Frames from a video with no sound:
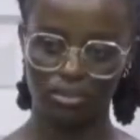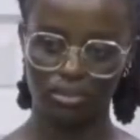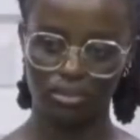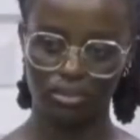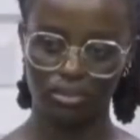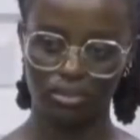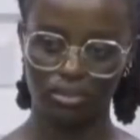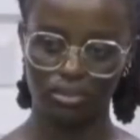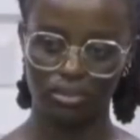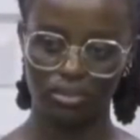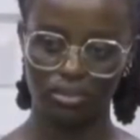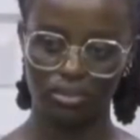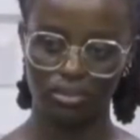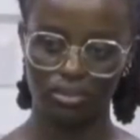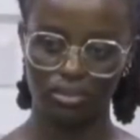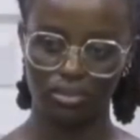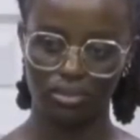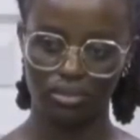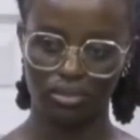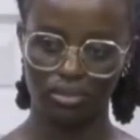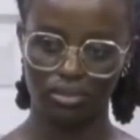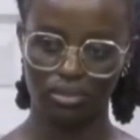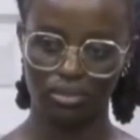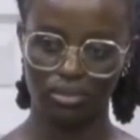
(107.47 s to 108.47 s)

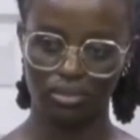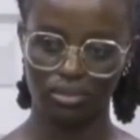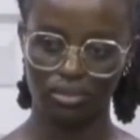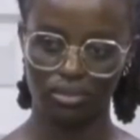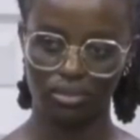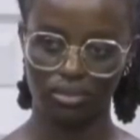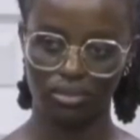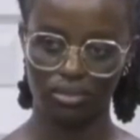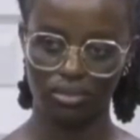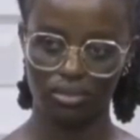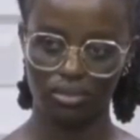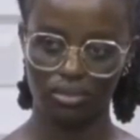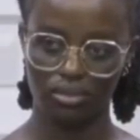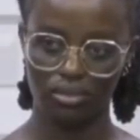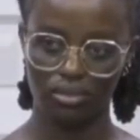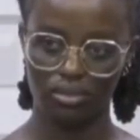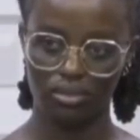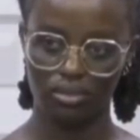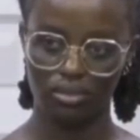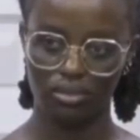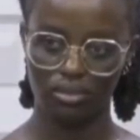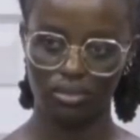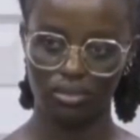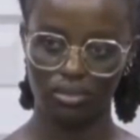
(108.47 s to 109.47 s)

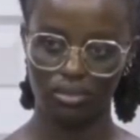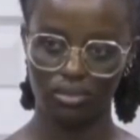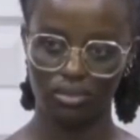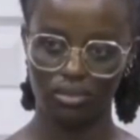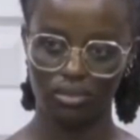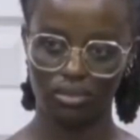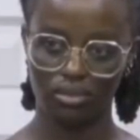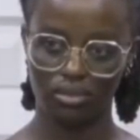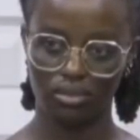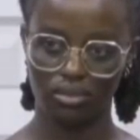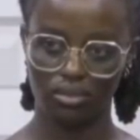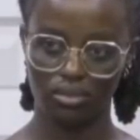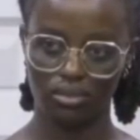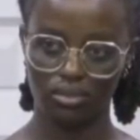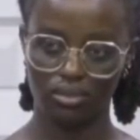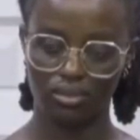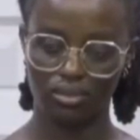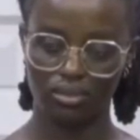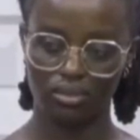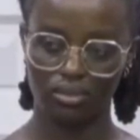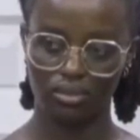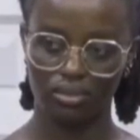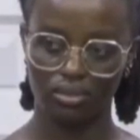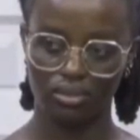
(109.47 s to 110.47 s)

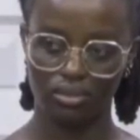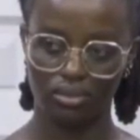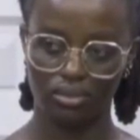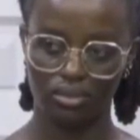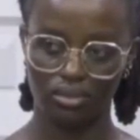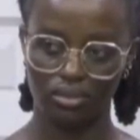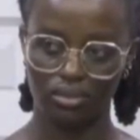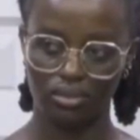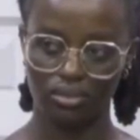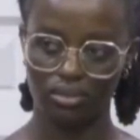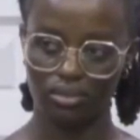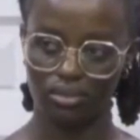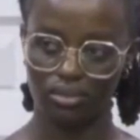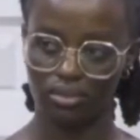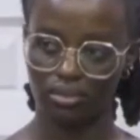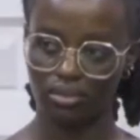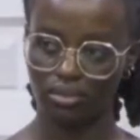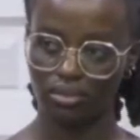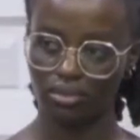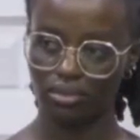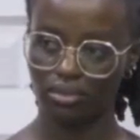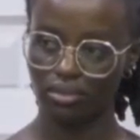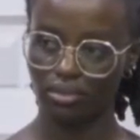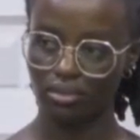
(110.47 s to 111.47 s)

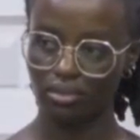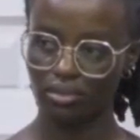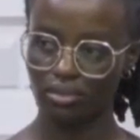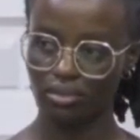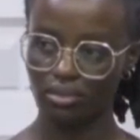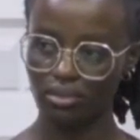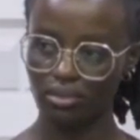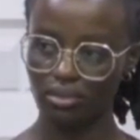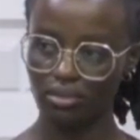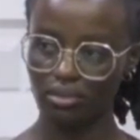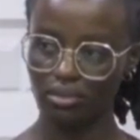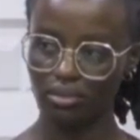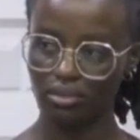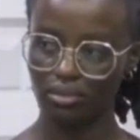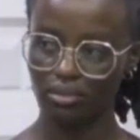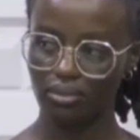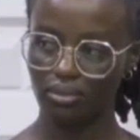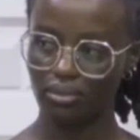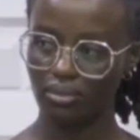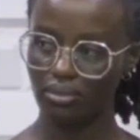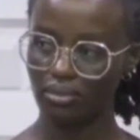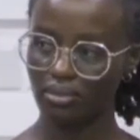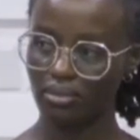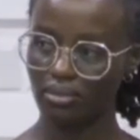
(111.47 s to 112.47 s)

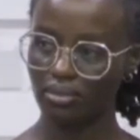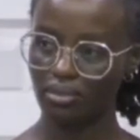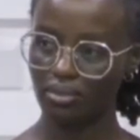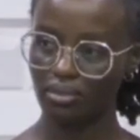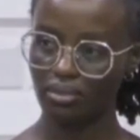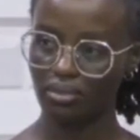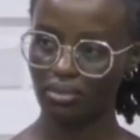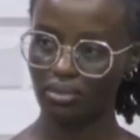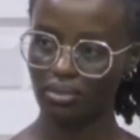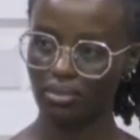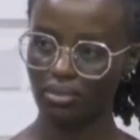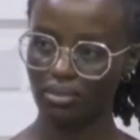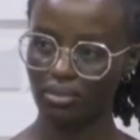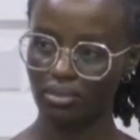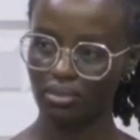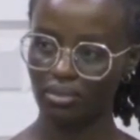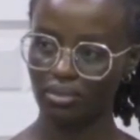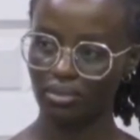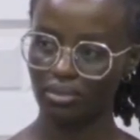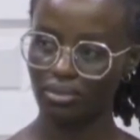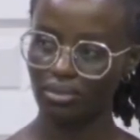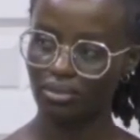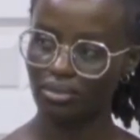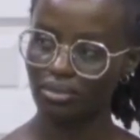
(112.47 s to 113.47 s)

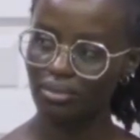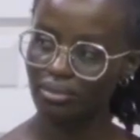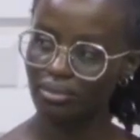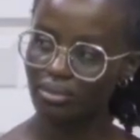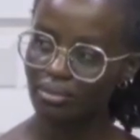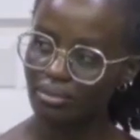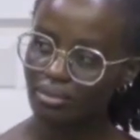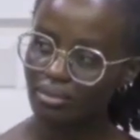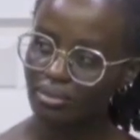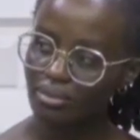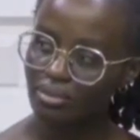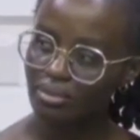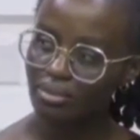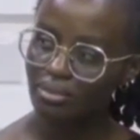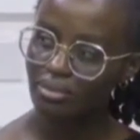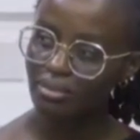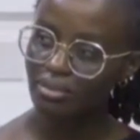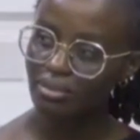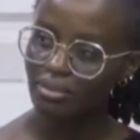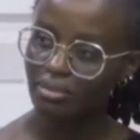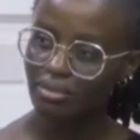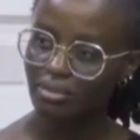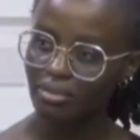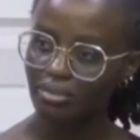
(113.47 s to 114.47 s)

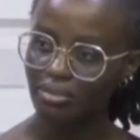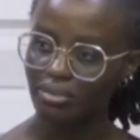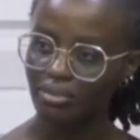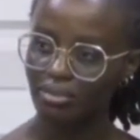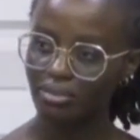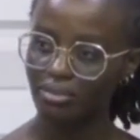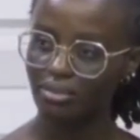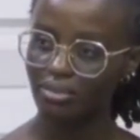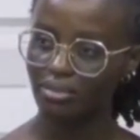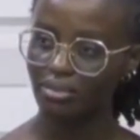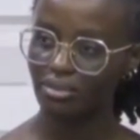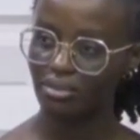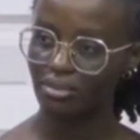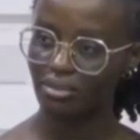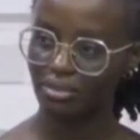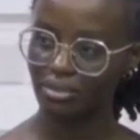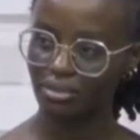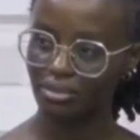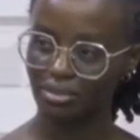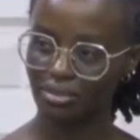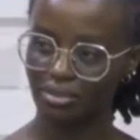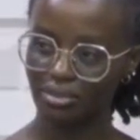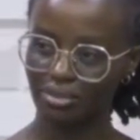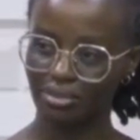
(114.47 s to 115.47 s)
(not speaking)